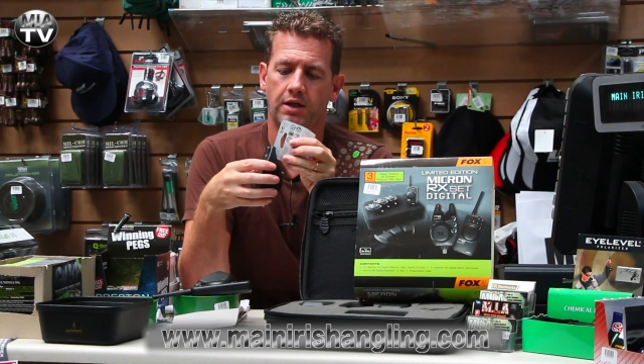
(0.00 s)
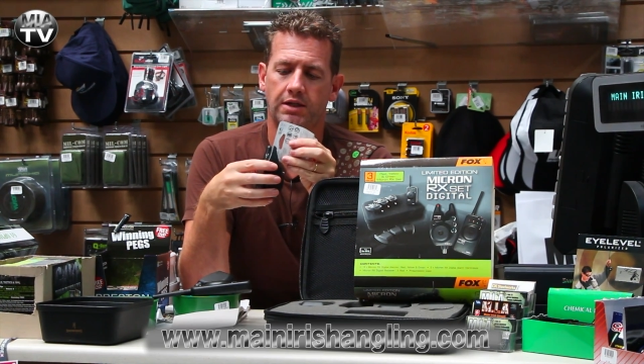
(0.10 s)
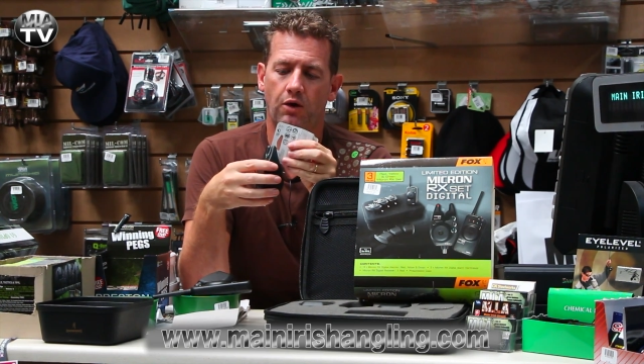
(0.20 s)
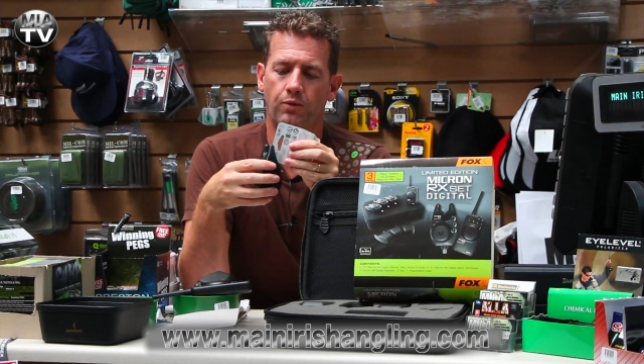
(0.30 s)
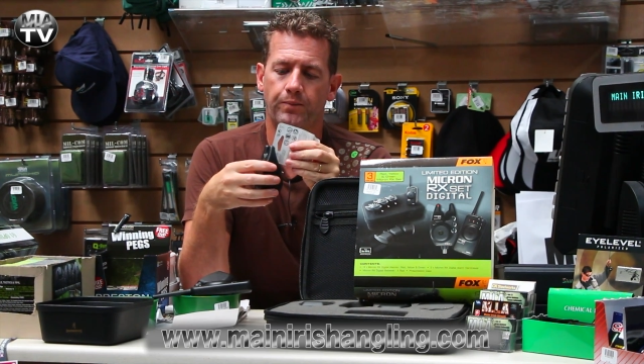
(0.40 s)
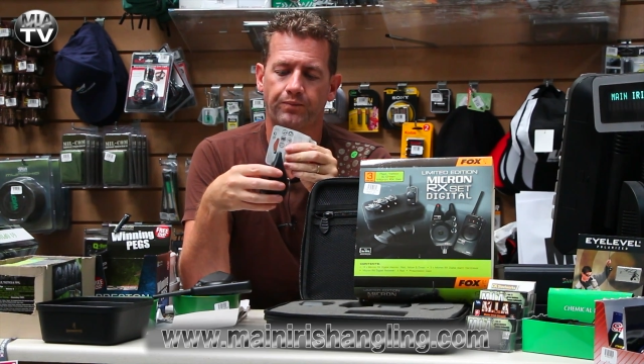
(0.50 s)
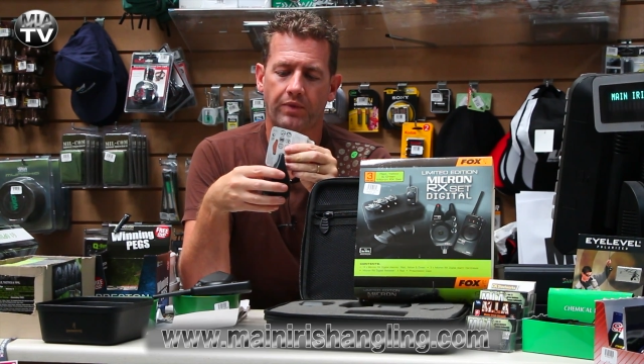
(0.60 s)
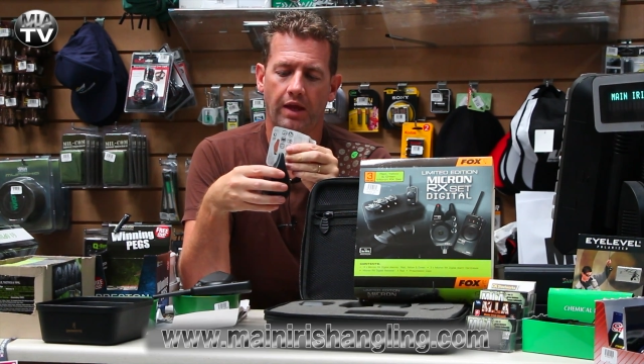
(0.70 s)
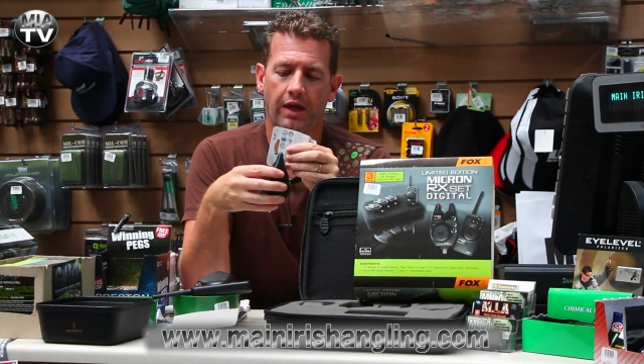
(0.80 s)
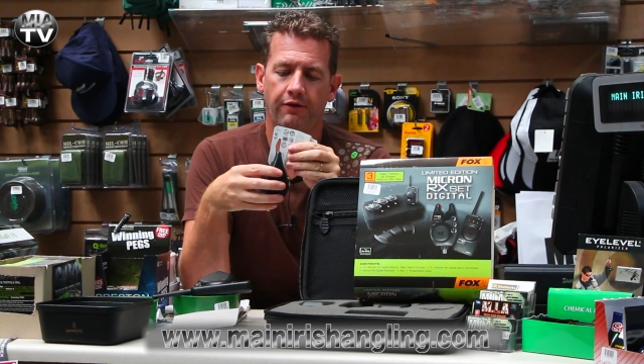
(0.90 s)
So
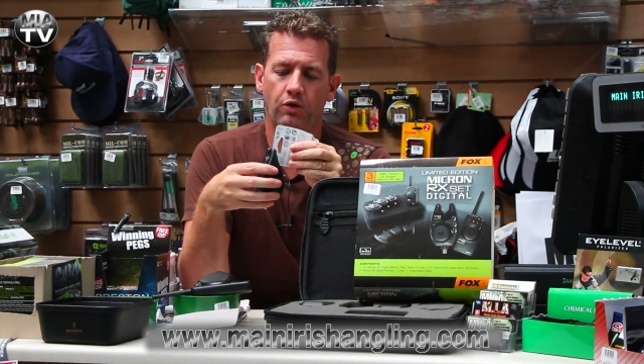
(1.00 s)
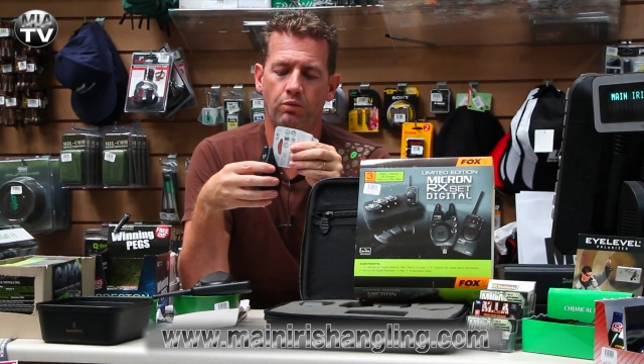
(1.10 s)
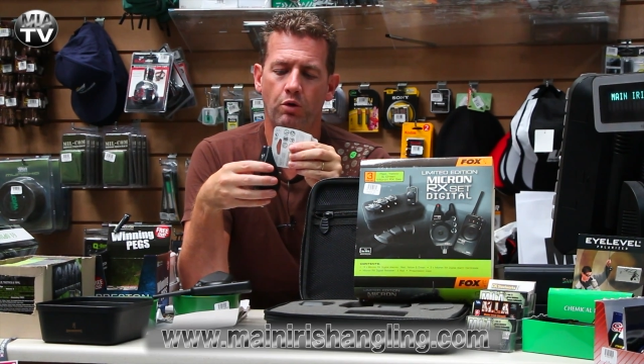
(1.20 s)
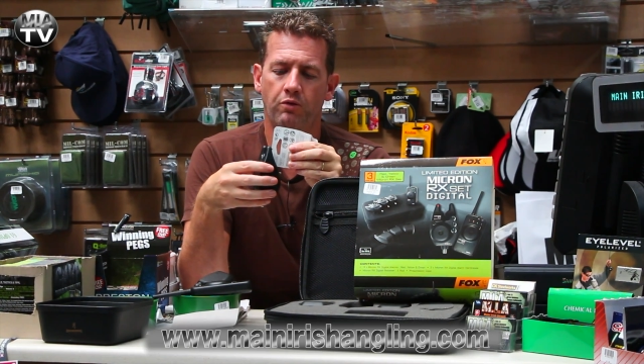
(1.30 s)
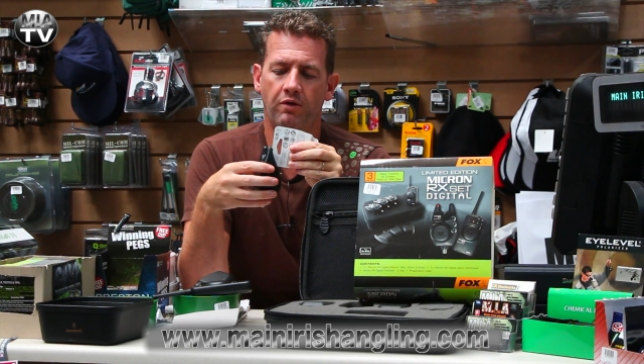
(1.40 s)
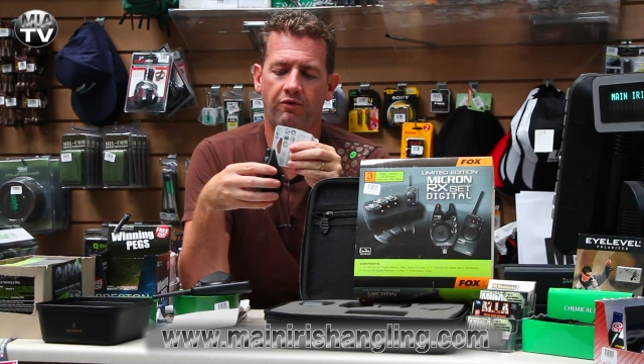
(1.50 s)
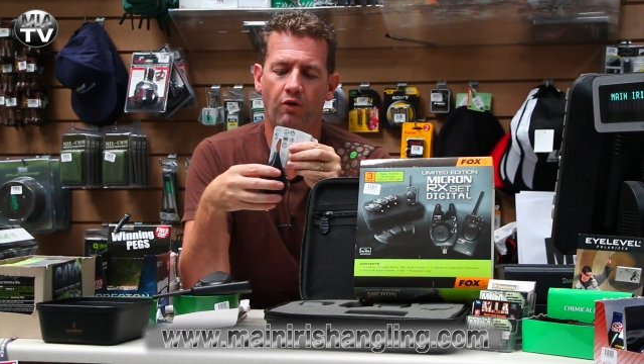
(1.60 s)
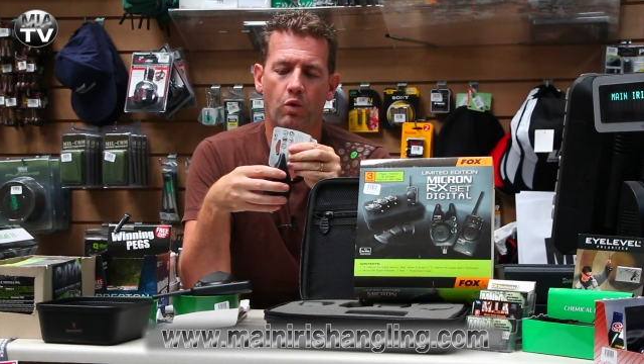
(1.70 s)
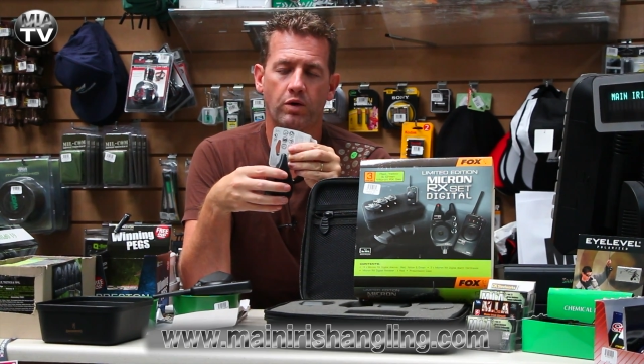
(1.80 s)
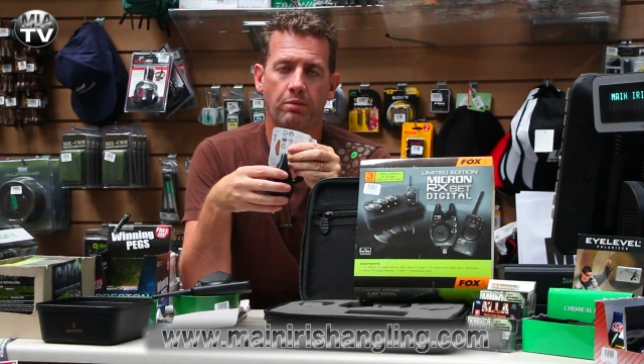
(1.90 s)
if you move it
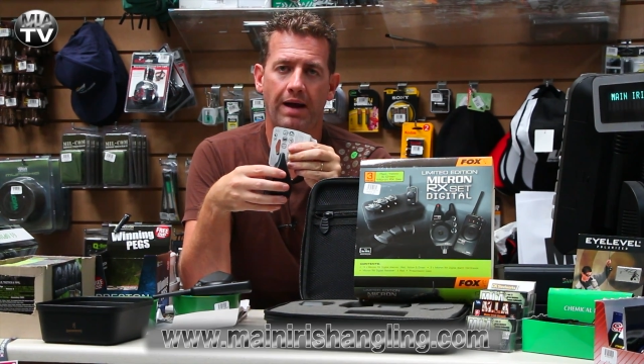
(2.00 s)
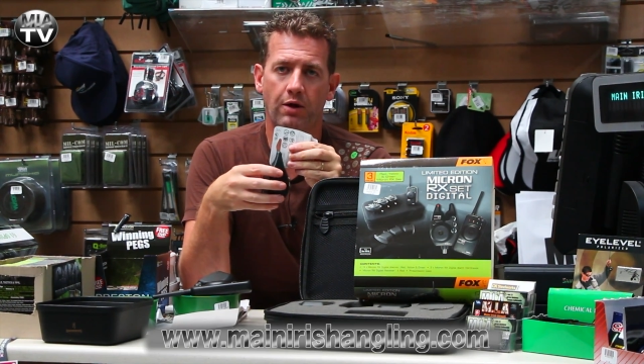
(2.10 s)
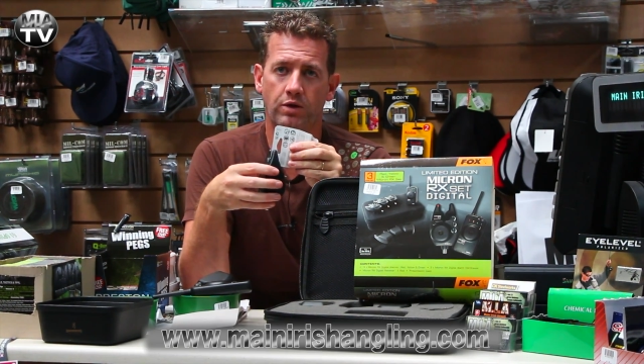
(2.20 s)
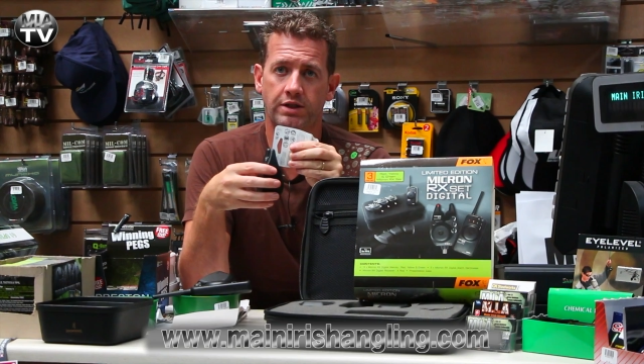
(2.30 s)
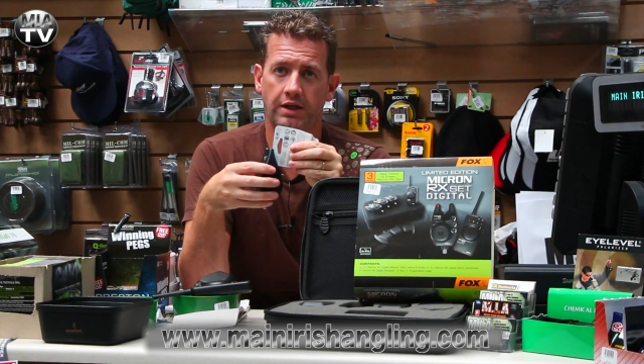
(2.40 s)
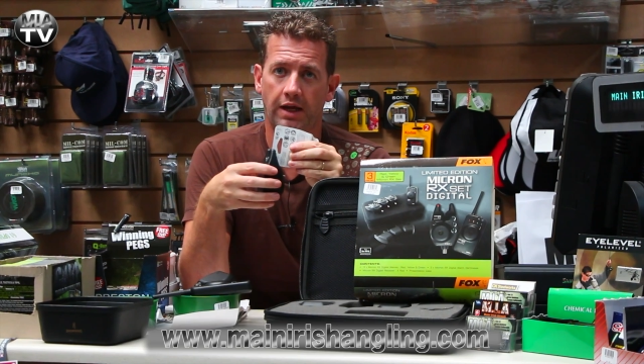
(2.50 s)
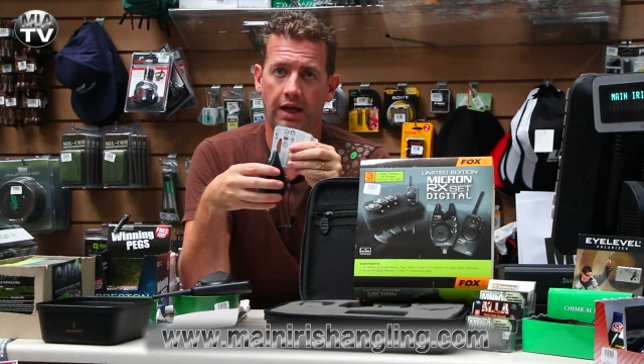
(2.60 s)
forward and backwards,